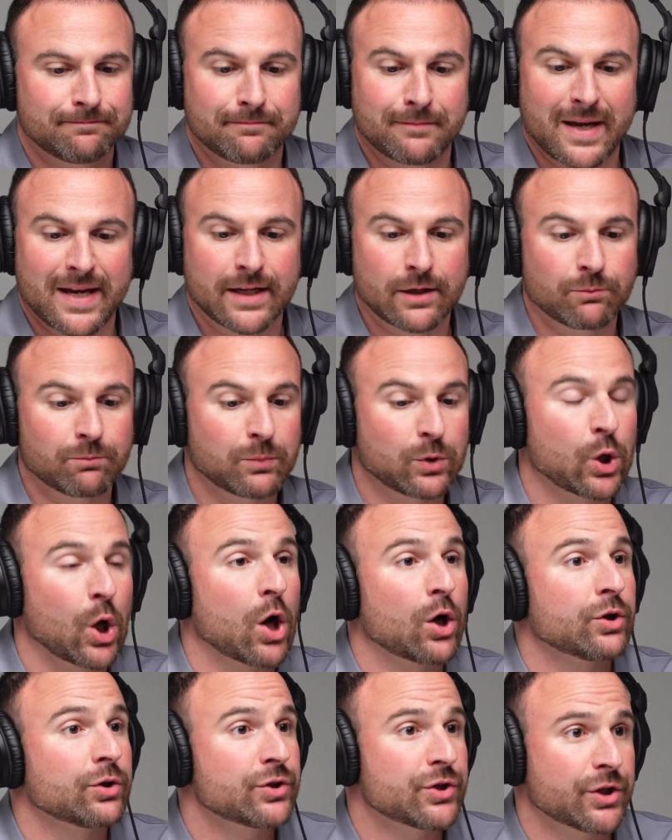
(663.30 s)
make
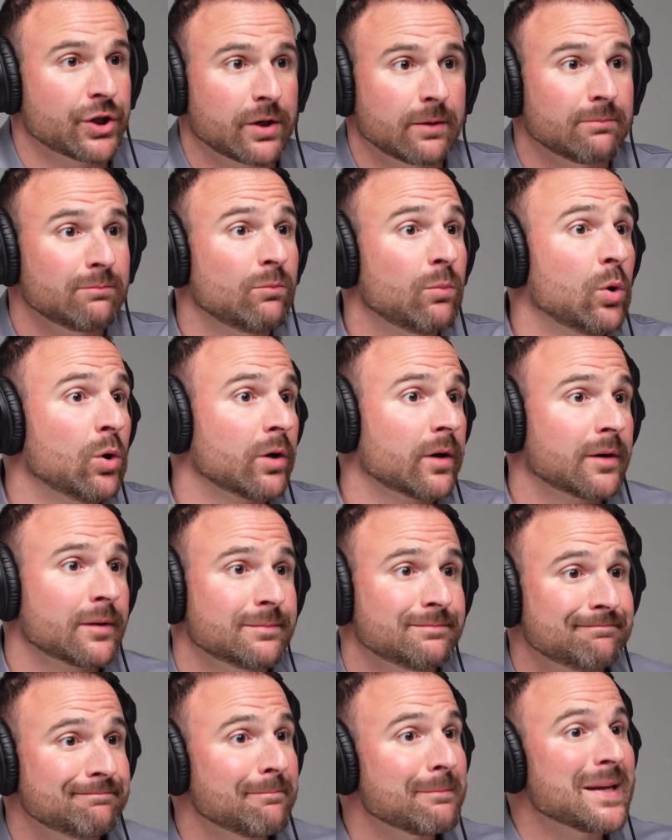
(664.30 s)
larger, more
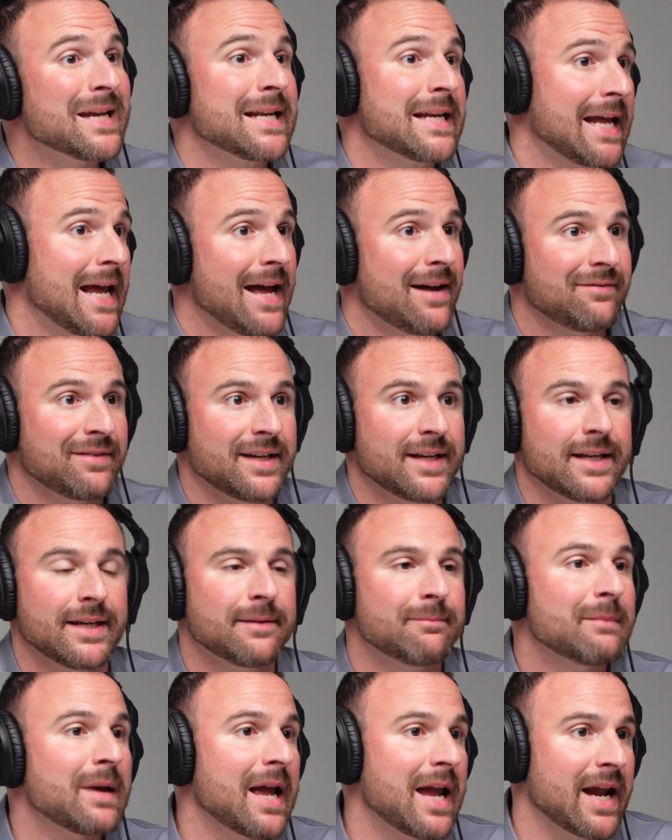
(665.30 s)
meat
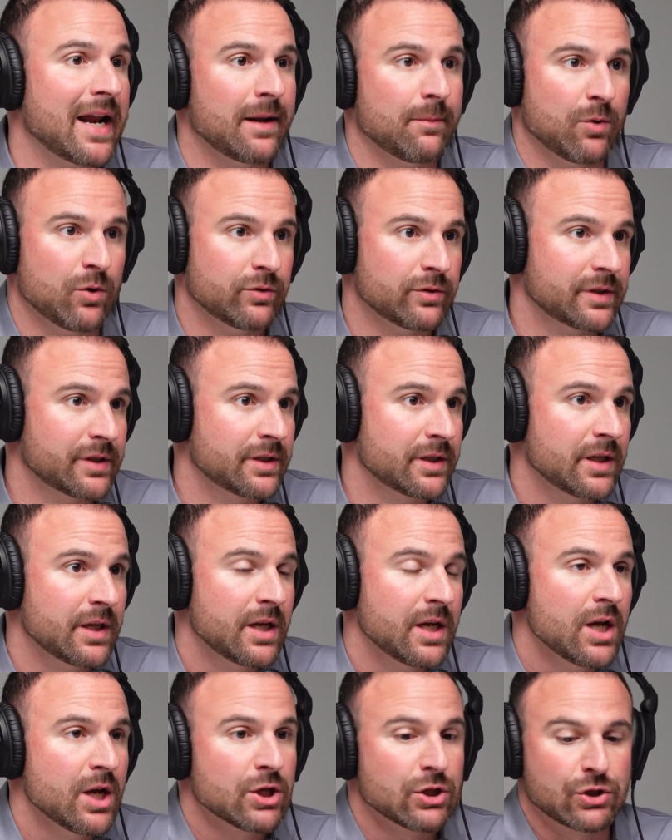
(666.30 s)
heavy animals,
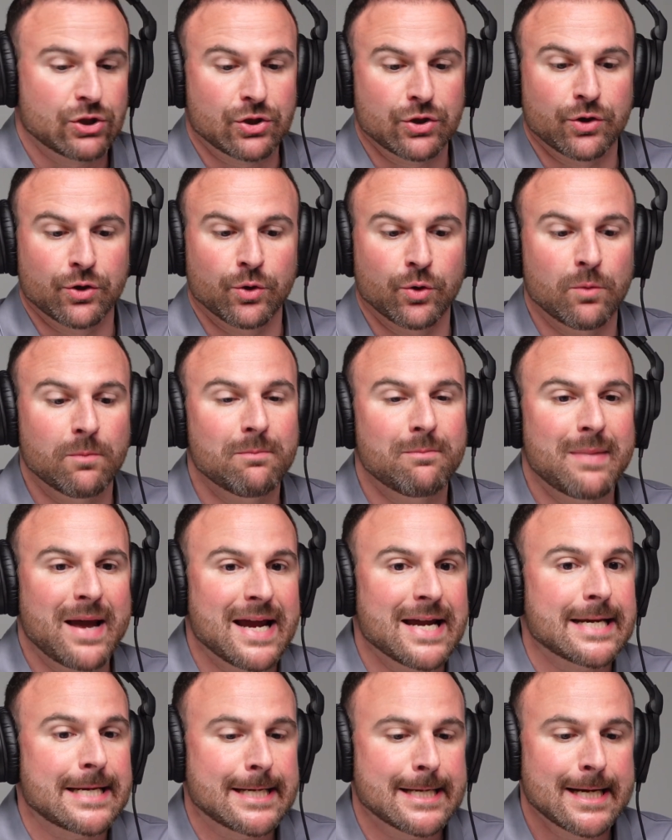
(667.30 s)
to
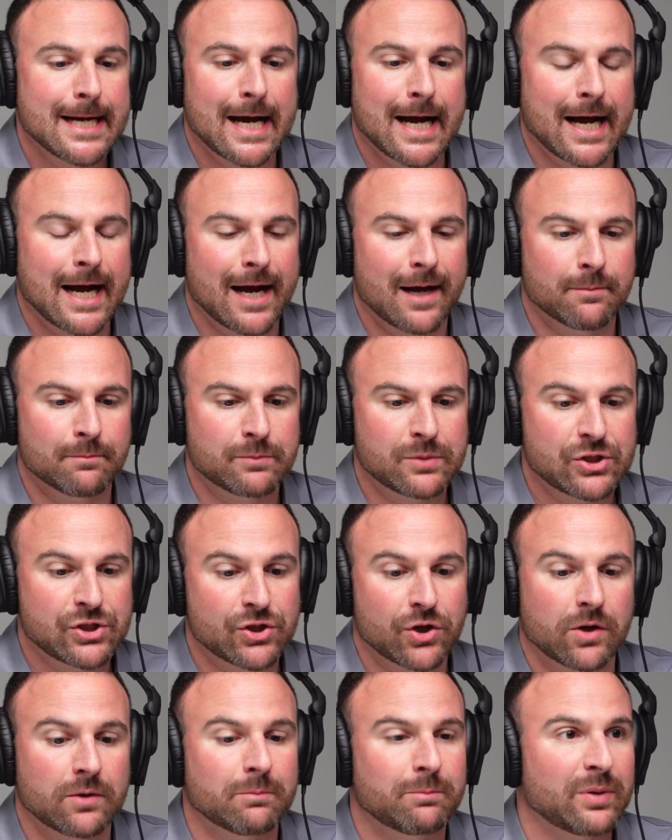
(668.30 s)
make
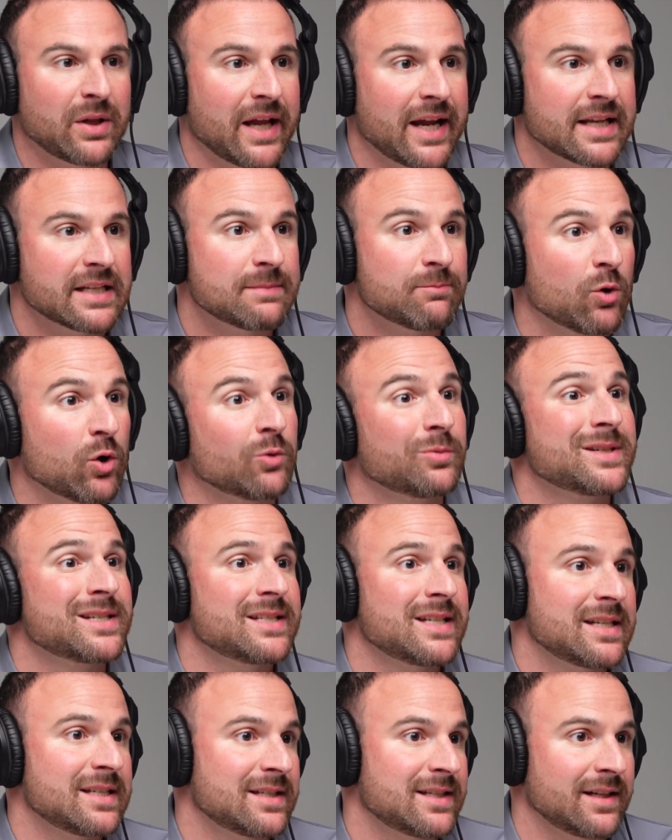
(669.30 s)
certain plants more
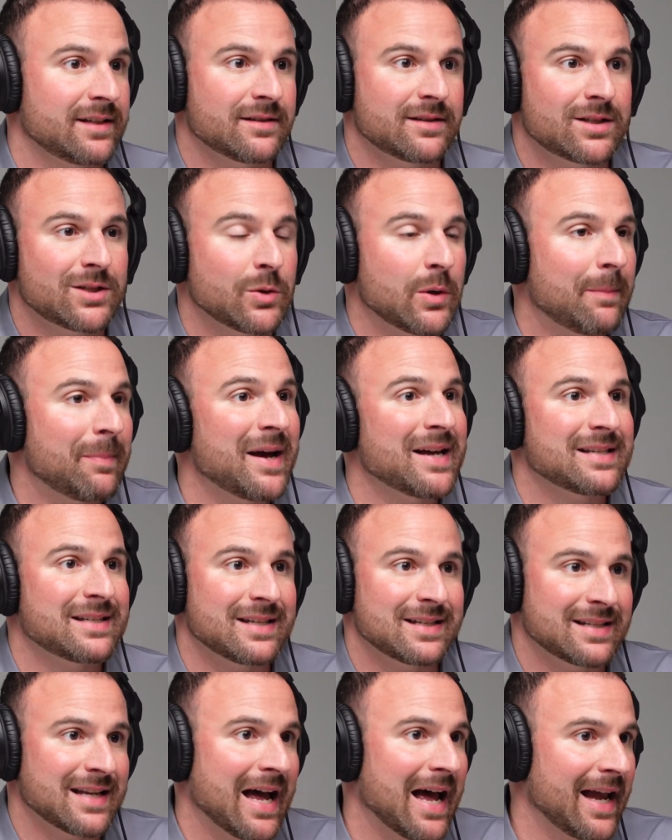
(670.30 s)
resistant to a
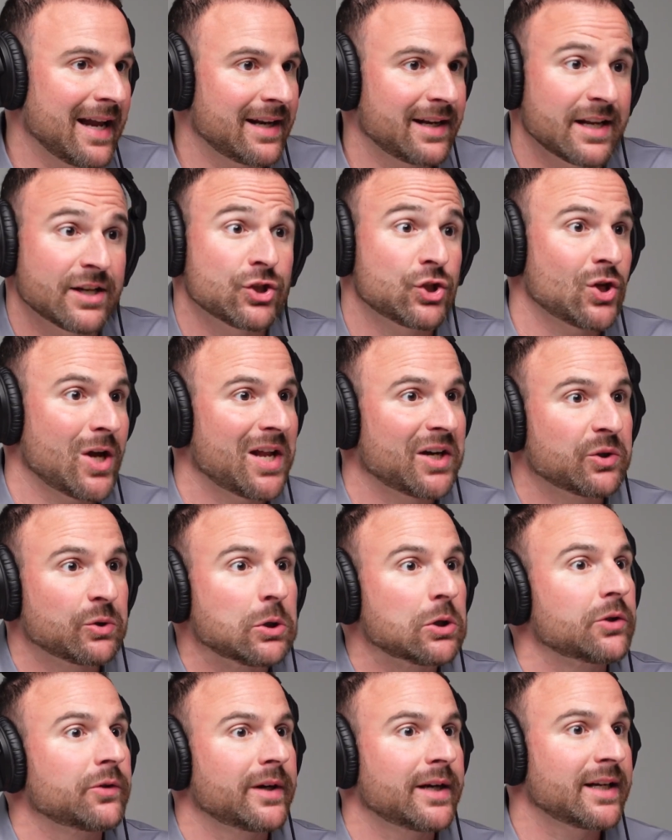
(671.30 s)
pesticide in
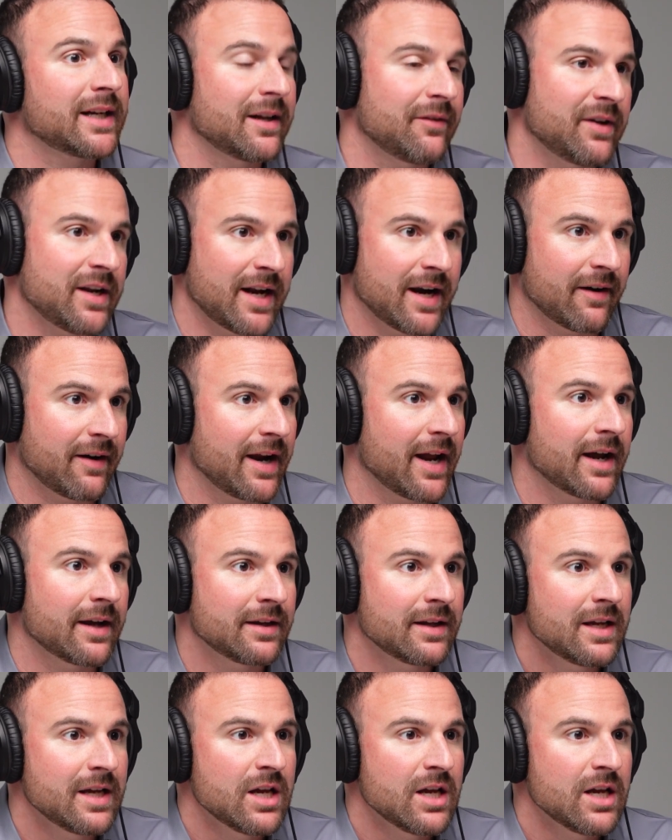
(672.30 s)
general or in a given area.